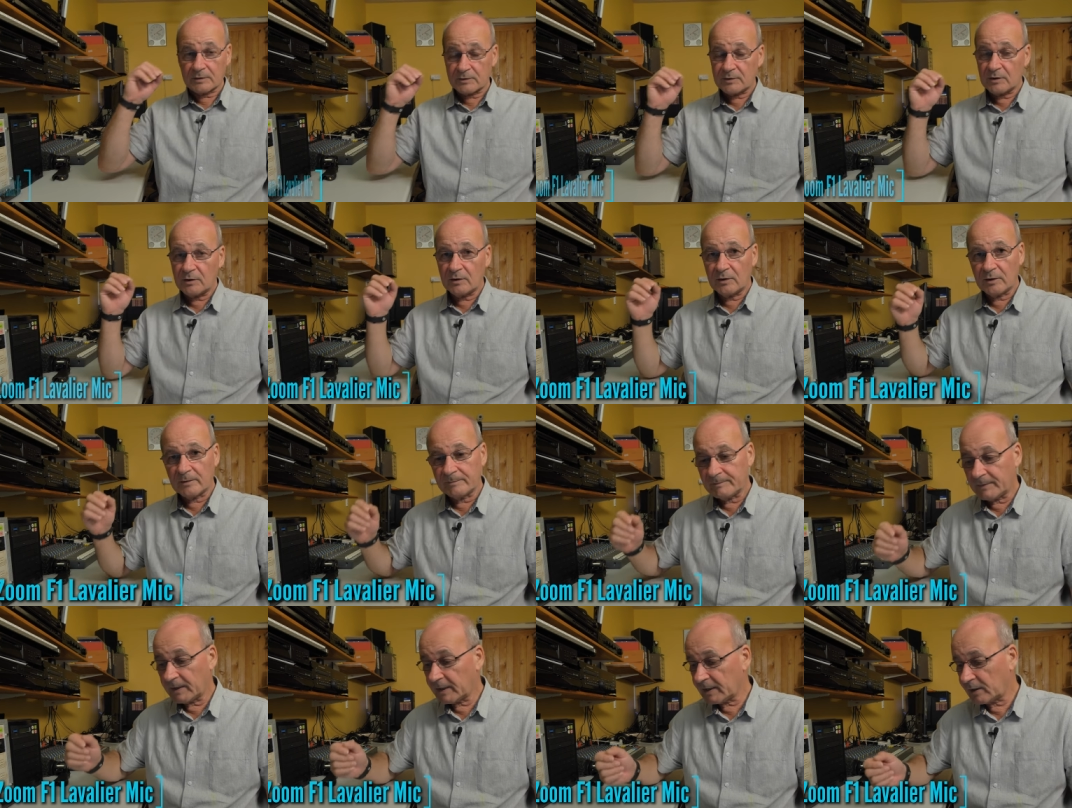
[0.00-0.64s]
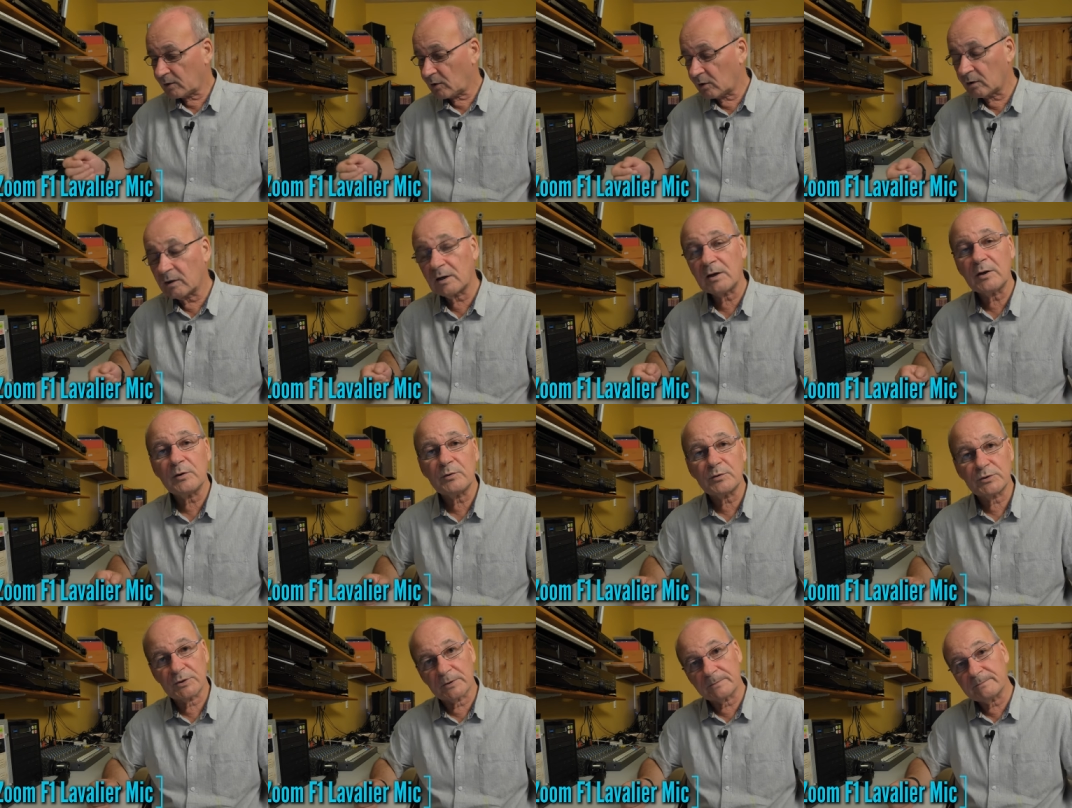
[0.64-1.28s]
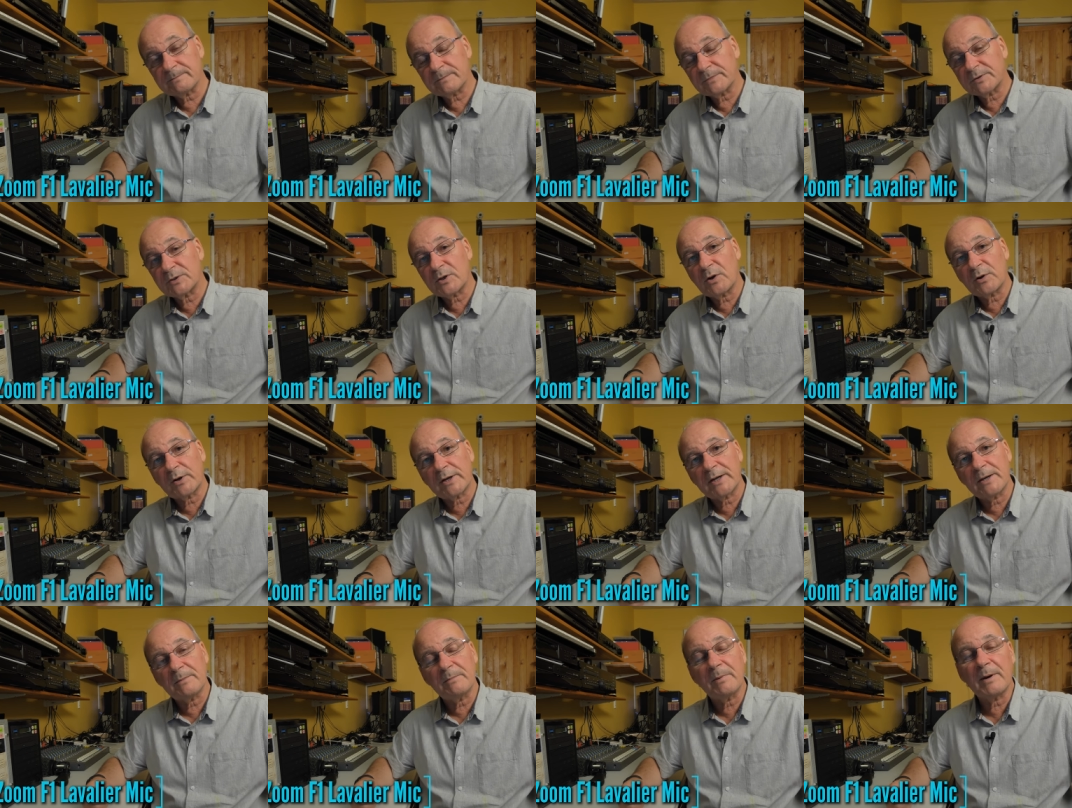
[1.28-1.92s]
So, in conclusion,
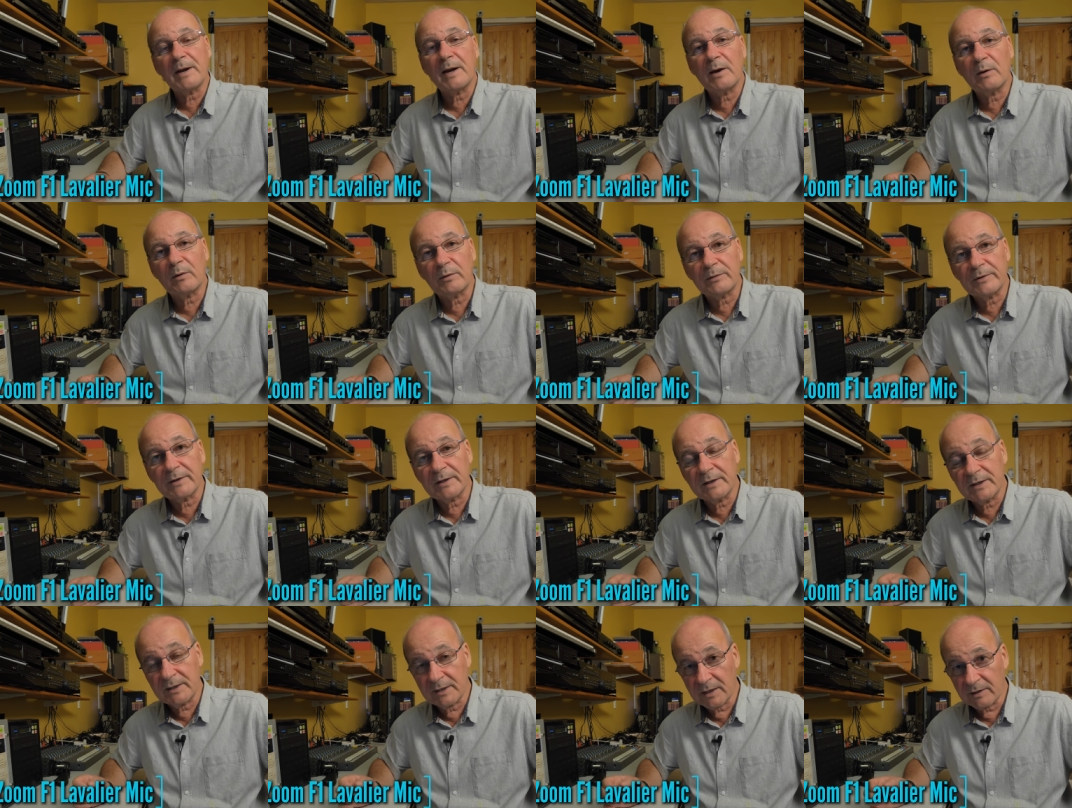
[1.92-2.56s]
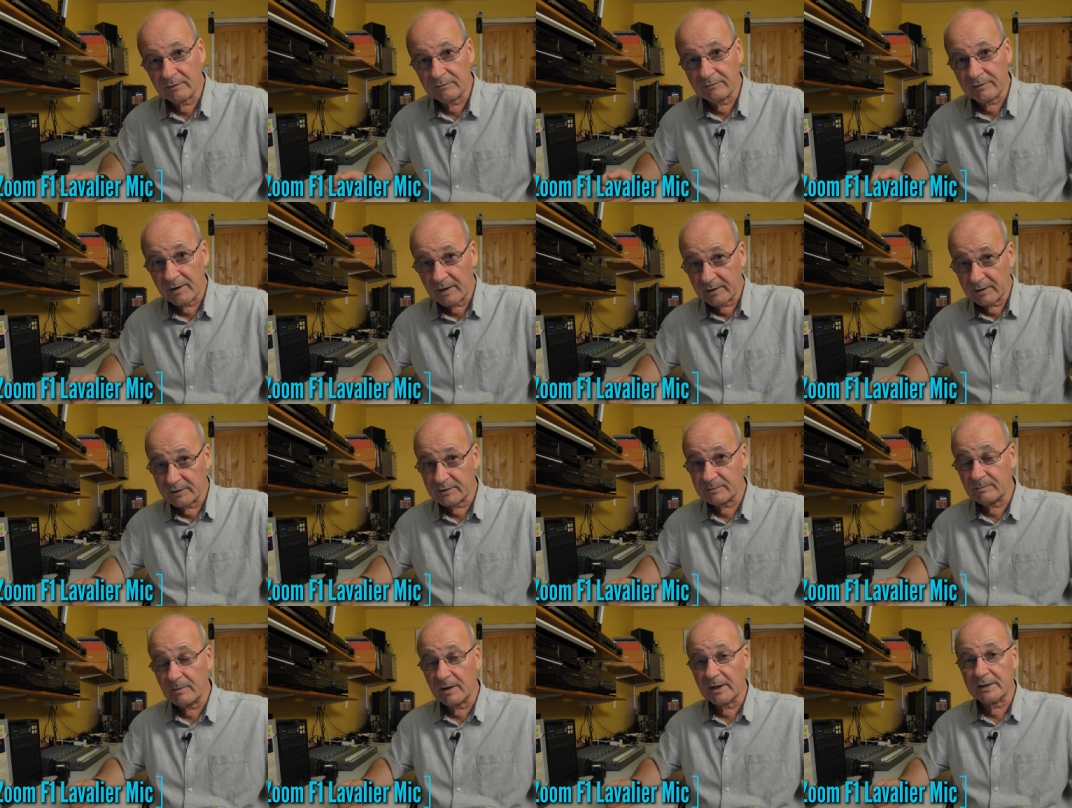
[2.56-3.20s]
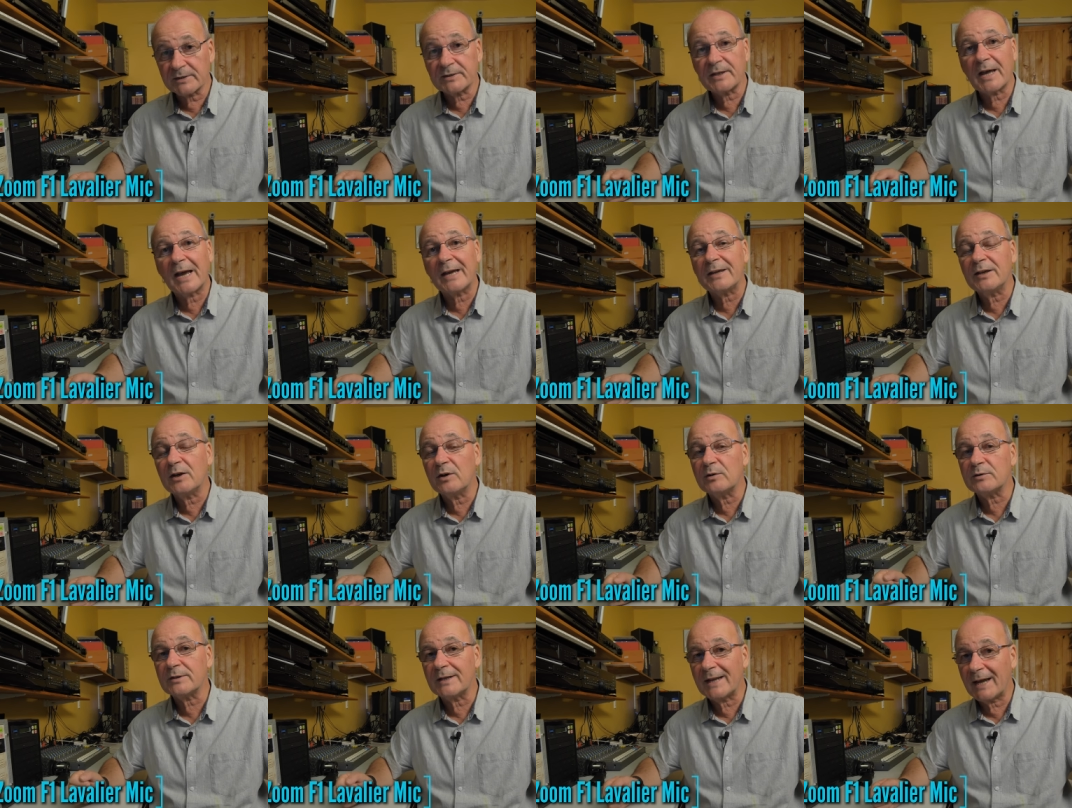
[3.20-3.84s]
talking about the uh, various mics that I
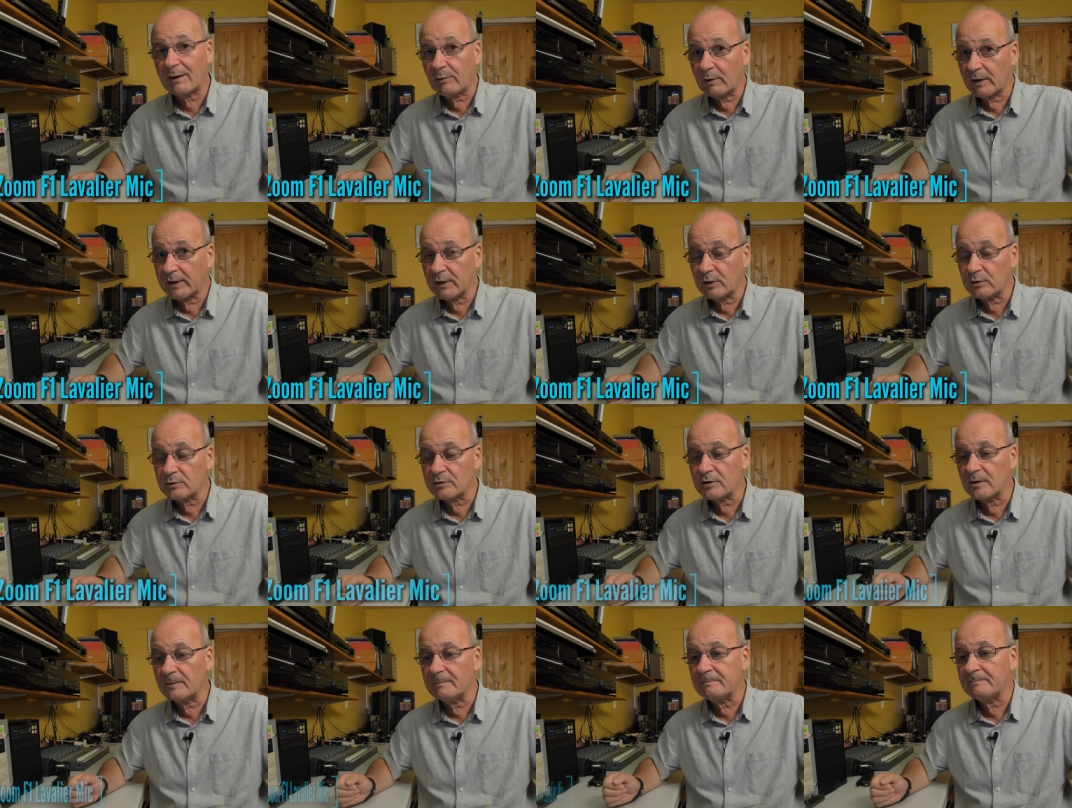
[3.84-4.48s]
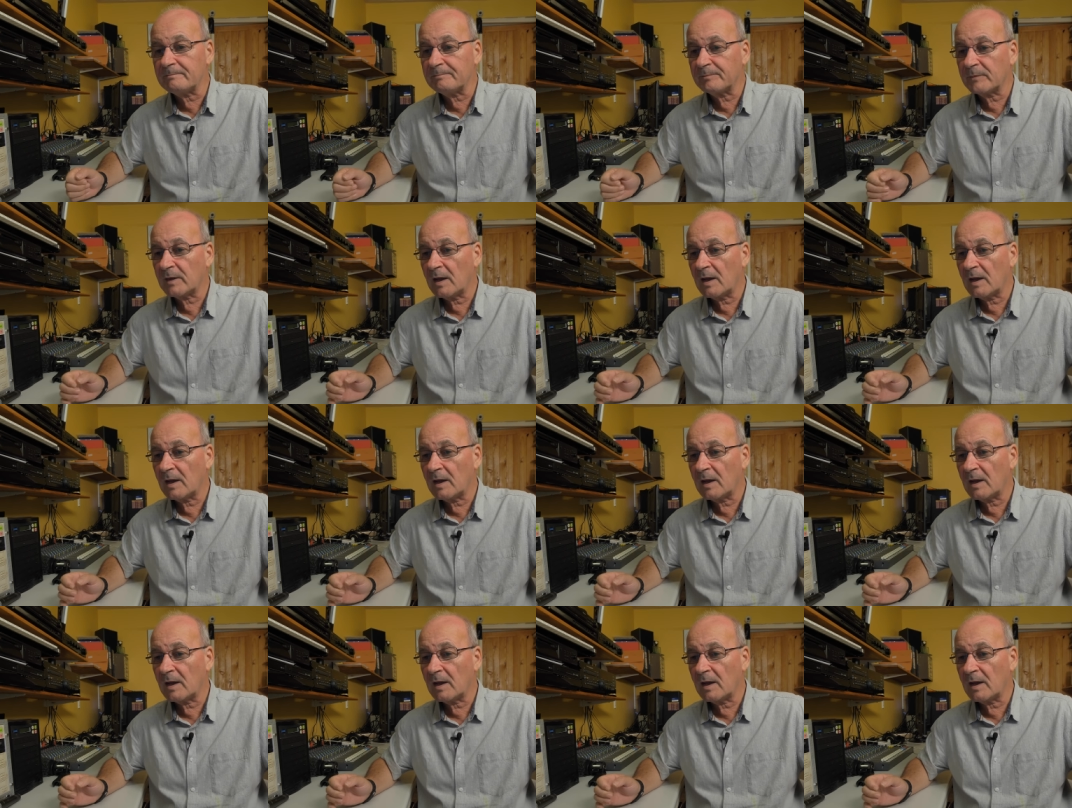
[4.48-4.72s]
use and how I use them,